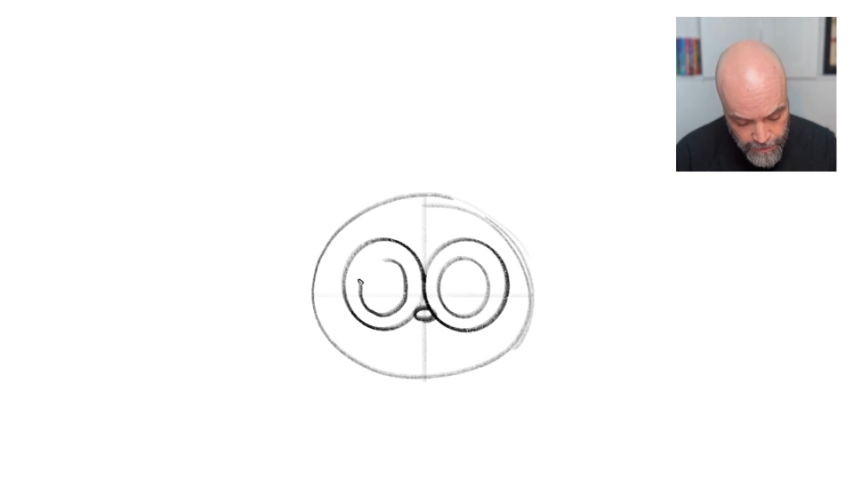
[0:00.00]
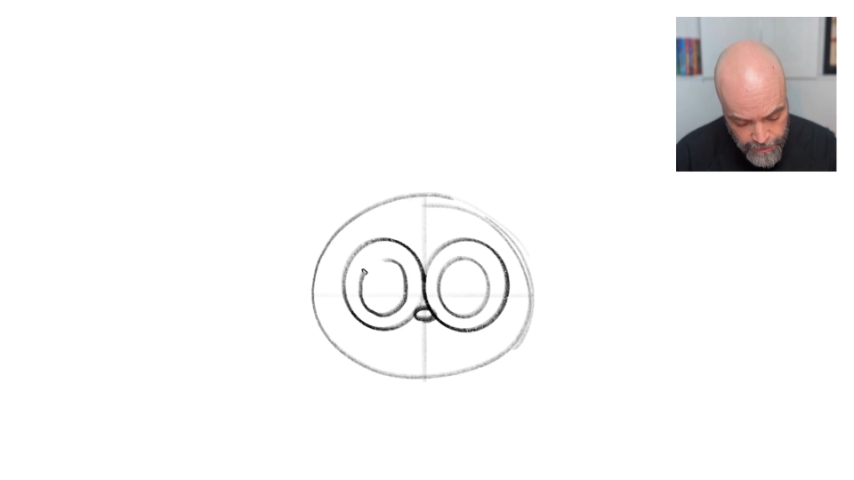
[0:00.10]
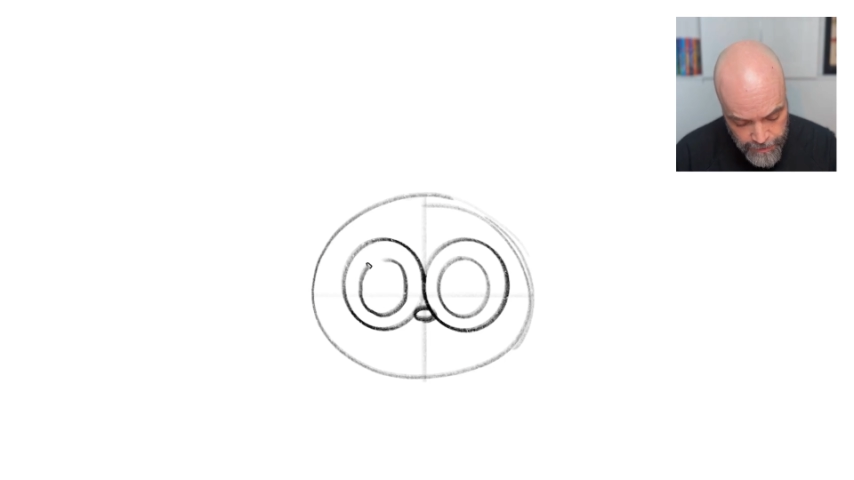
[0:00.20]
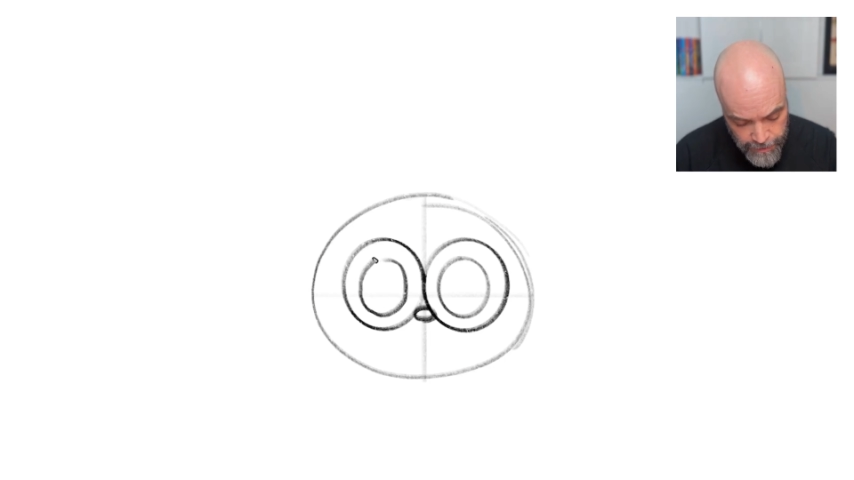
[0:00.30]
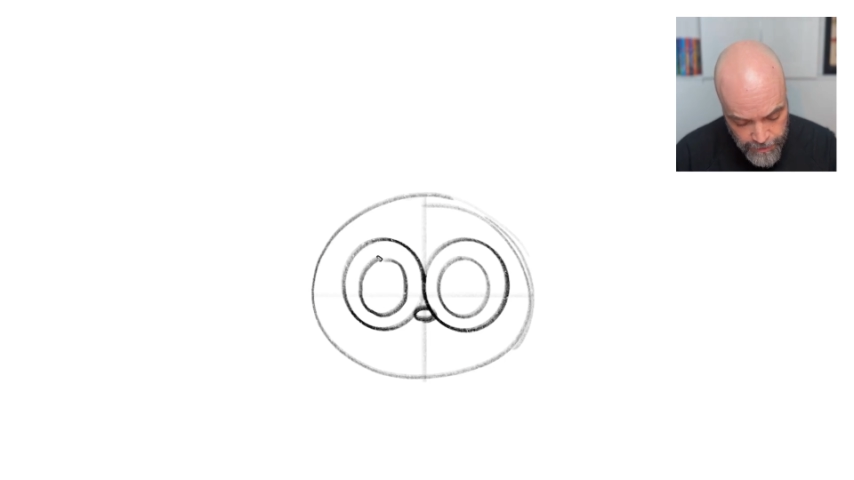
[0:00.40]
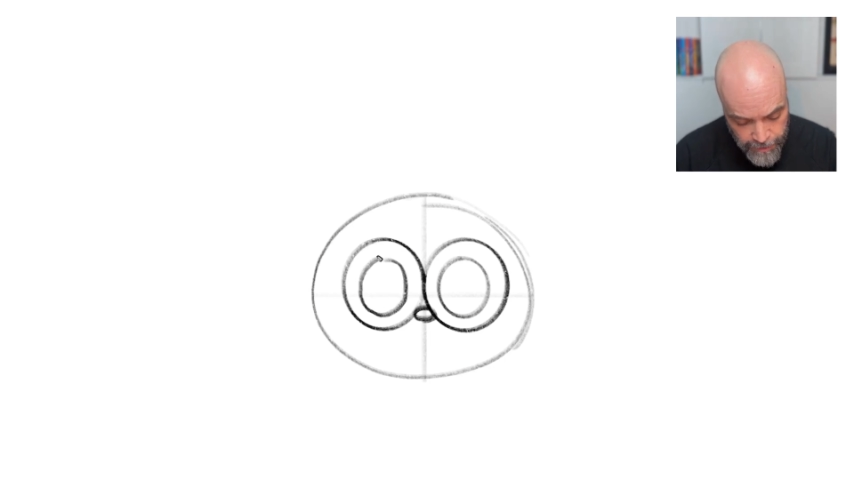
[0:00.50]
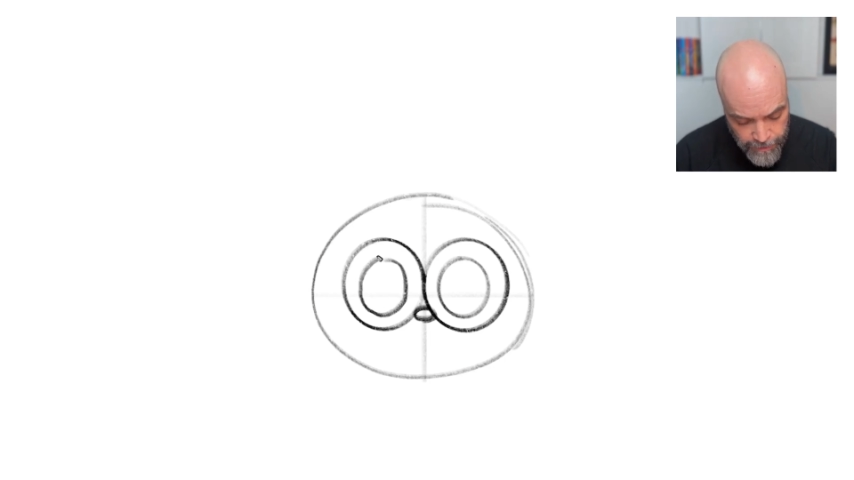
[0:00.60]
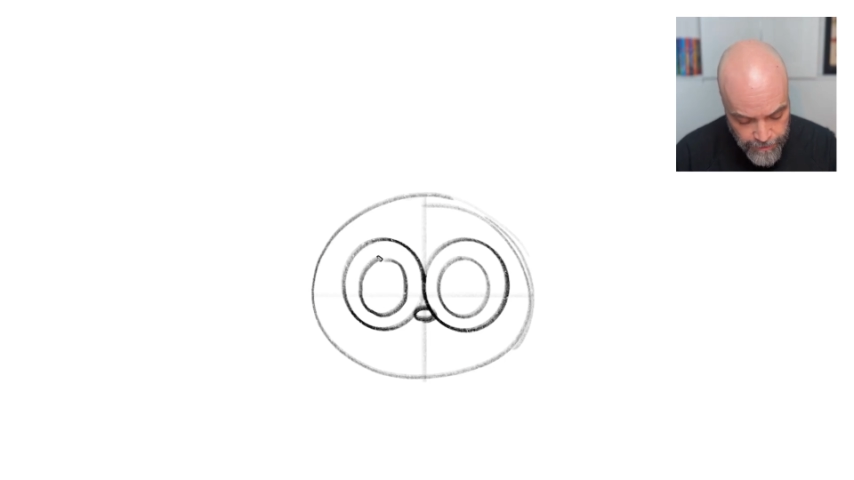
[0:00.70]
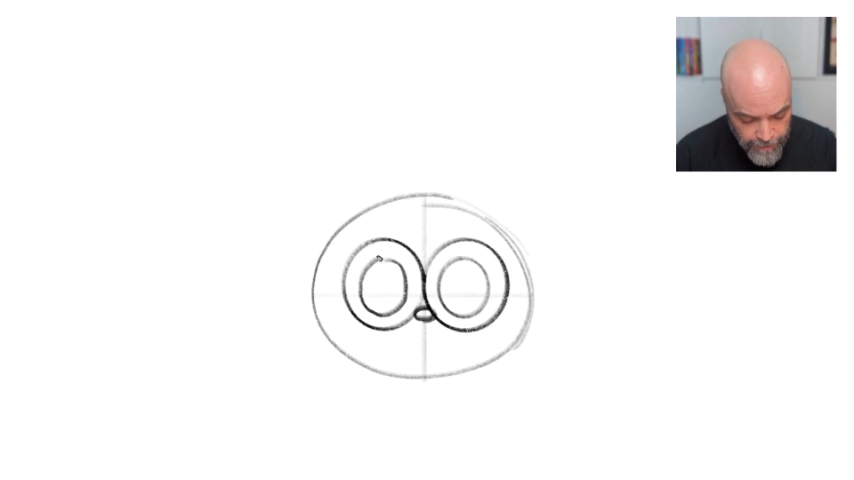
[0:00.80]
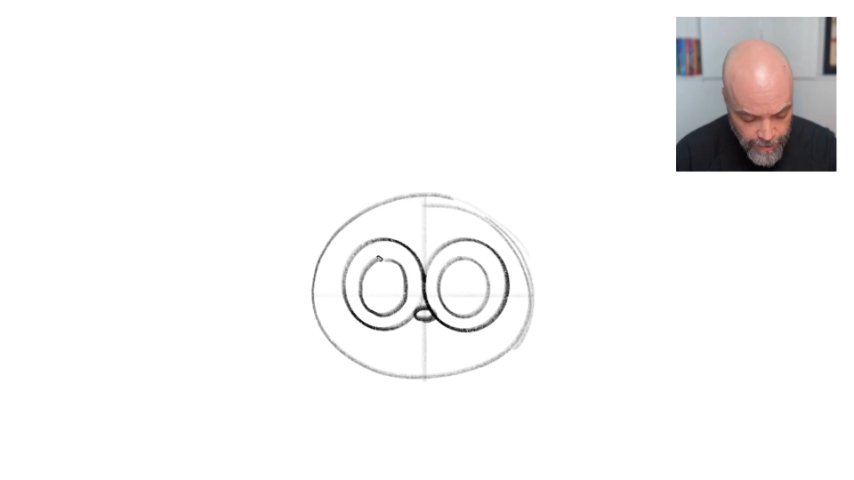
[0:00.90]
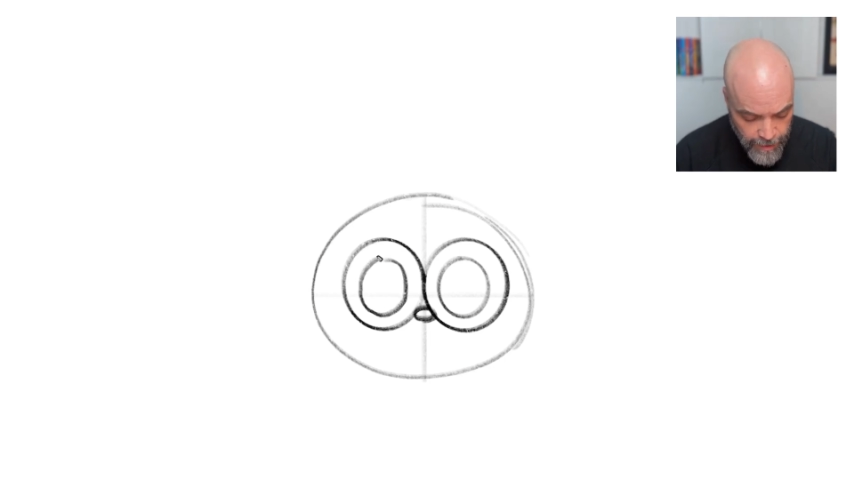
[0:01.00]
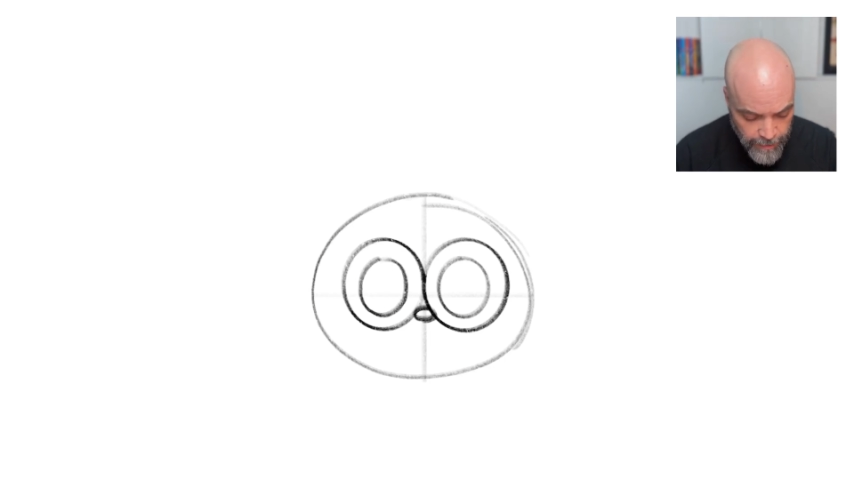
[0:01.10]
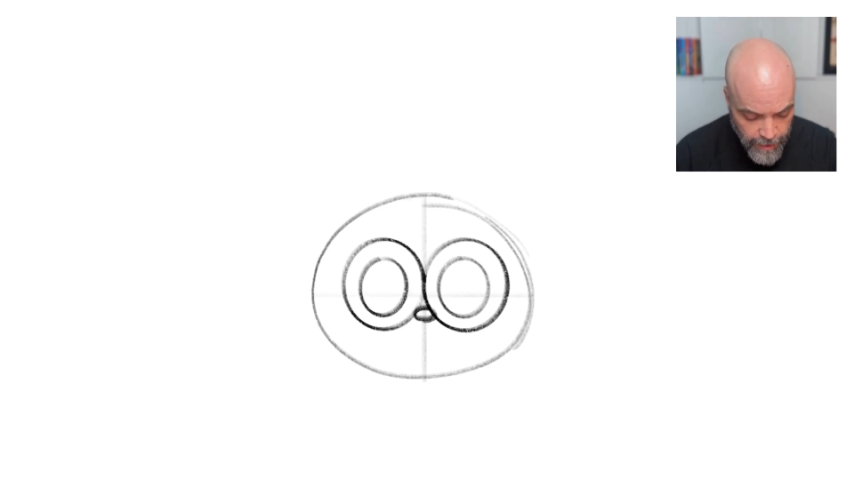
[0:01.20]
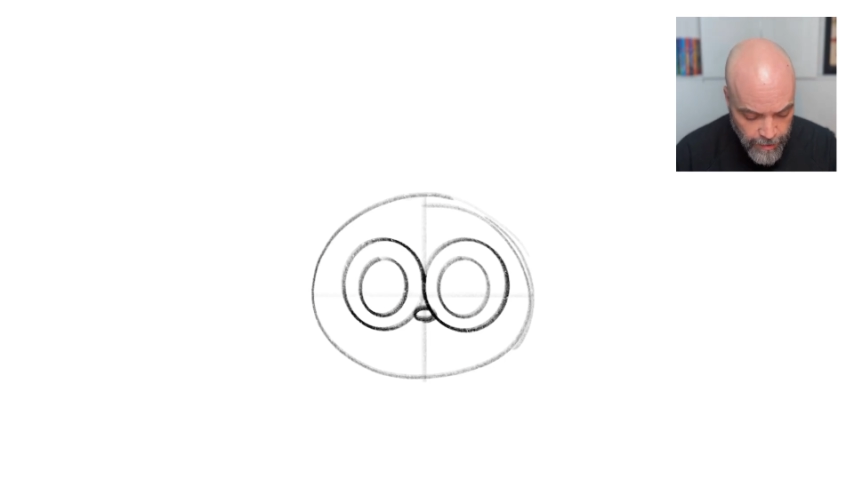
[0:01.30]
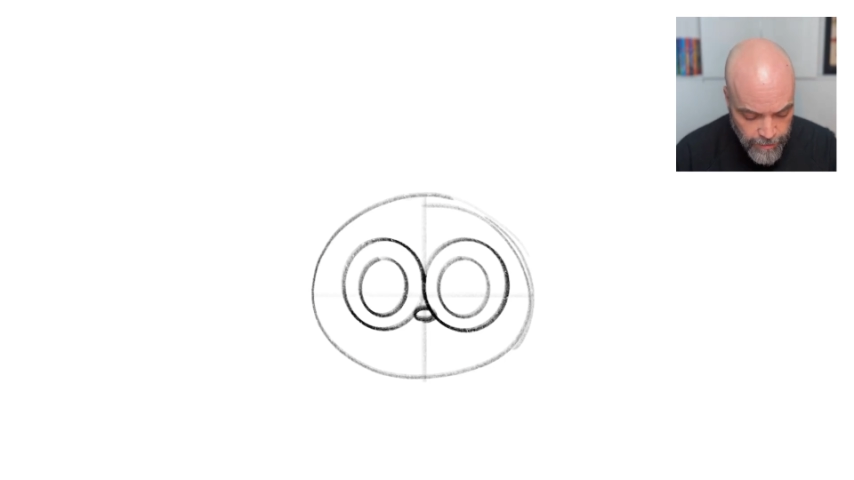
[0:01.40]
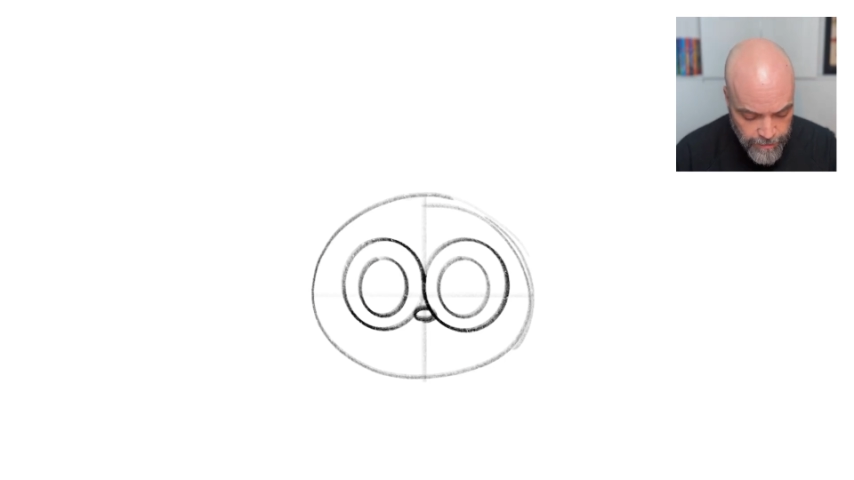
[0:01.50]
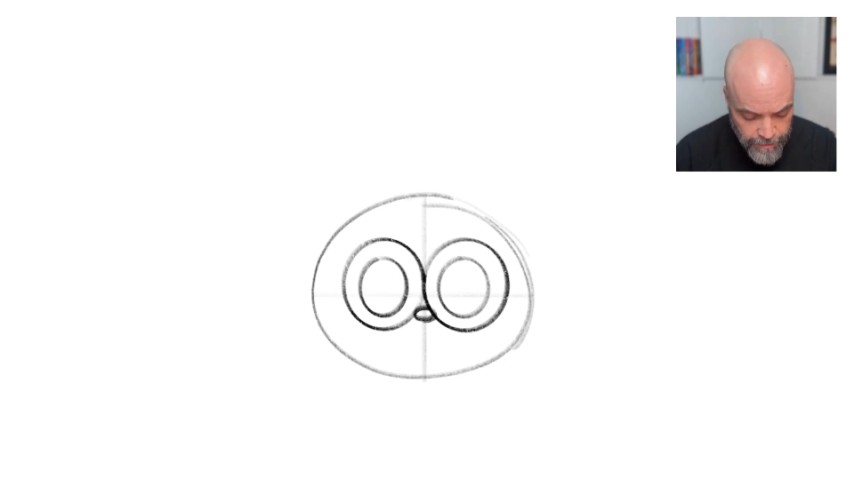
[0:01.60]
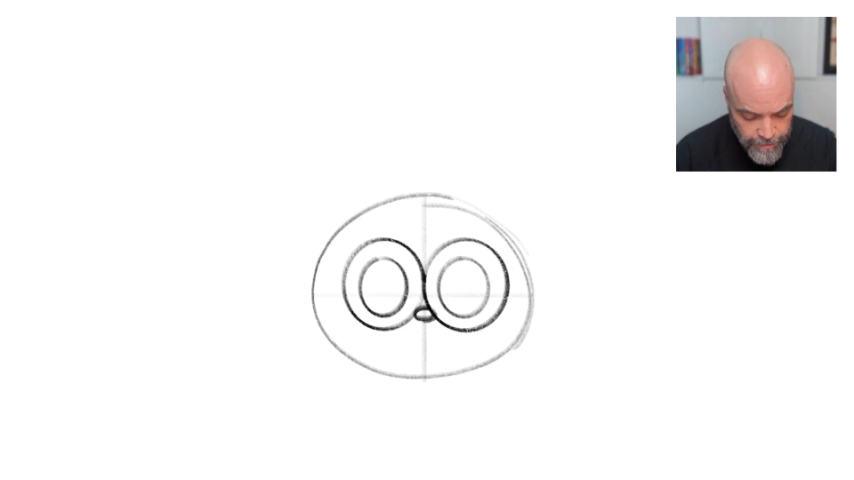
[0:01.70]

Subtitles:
So there we go.